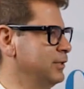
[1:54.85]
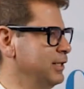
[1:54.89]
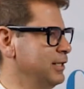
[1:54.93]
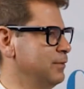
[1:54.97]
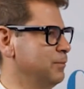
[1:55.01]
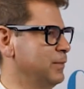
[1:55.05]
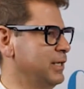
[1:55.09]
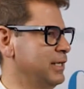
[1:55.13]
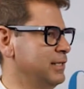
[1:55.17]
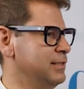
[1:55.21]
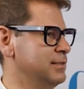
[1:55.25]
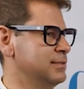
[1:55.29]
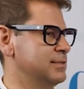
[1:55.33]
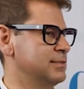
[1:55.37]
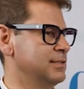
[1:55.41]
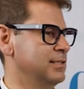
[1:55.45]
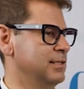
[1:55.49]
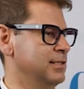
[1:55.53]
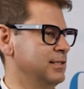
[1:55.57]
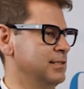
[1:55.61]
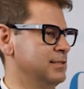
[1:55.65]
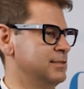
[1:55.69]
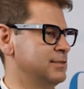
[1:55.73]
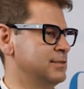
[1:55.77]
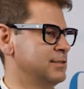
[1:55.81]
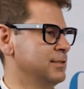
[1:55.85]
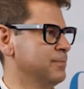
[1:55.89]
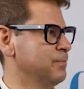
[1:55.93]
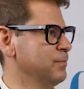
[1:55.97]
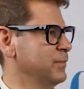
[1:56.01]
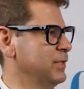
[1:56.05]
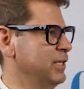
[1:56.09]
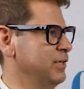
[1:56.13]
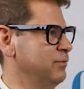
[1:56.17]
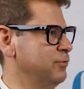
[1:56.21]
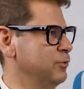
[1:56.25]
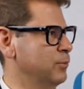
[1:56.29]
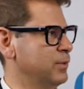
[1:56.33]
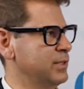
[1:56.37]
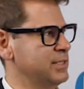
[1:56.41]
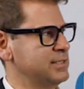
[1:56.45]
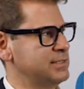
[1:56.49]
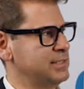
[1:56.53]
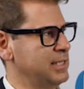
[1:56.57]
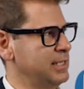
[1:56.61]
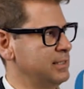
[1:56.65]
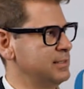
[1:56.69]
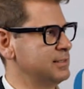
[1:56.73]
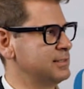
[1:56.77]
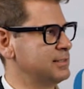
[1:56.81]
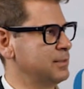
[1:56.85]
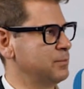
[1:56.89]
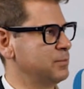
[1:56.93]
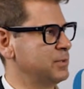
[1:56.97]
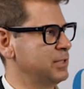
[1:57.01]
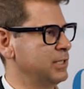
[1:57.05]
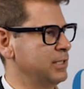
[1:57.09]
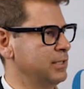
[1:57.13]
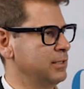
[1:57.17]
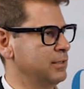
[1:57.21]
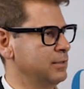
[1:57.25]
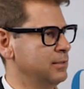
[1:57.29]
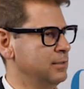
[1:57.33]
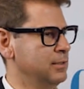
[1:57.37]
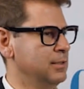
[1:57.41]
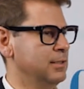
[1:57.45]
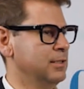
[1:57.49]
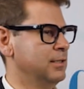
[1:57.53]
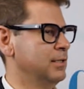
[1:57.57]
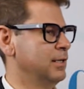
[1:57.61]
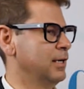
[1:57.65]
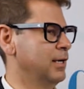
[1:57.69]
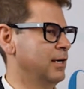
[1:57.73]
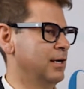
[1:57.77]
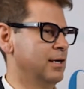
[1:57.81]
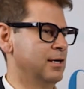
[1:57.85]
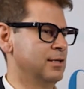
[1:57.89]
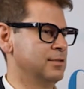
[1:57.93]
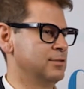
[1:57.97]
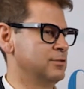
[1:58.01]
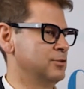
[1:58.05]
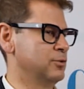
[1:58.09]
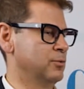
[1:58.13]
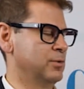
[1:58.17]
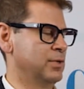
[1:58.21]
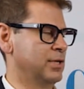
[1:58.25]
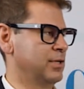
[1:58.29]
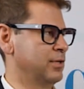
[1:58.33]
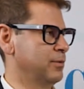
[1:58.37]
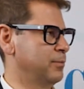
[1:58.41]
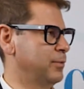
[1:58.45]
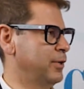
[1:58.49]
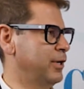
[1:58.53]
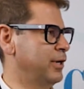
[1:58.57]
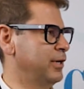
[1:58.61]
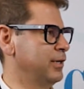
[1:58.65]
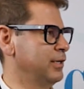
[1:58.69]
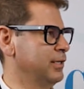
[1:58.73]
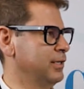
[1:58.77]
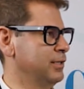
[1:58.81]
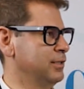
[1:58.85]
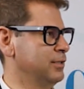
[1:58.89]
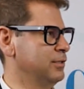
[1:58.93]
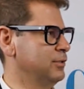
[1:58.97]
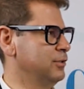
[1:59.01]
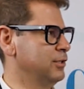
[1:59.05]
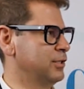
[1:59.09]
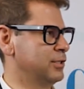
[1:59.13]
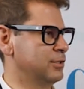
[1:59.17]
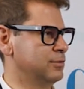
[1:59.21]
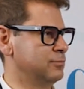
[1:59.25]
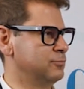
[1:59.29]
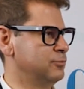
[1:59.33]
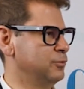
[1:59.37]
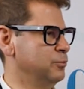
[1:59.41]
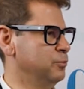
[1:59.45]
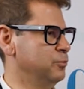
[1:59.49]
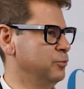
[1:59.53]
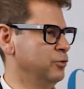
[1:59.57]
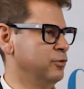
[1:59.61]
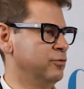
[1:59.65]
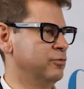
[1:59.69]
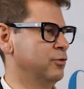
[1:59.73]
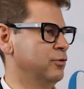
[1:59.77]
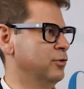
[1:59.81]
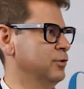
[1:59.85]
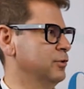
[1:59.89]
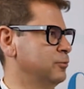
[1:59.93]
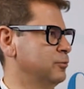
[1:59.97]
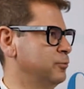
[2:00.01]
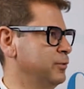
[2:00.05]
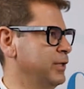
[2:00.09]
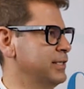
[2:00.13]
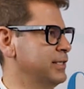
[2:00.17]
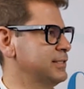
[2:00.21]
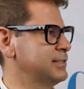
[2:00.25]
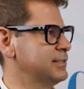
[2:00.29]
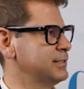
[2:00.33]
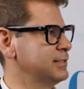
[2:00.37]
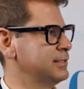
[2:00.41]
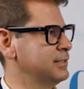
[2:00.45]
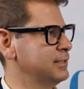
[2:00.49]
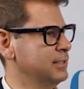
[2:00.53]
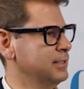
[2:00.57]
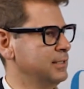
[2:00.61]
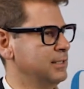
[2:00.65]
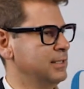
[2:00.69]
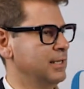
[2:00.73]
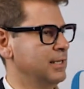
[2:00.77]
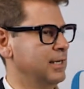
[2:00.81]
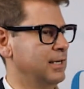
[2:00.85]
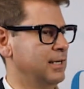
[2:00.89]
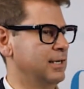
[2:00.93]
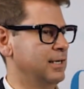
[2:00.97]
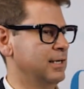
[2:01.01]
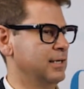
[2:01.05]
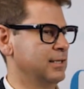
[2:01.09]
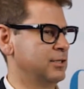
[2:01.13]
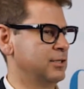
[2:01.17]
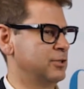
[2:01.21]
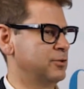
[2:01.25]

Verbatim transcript: really means is if you want to send something uh, to another party, you can remove all the risk, uh,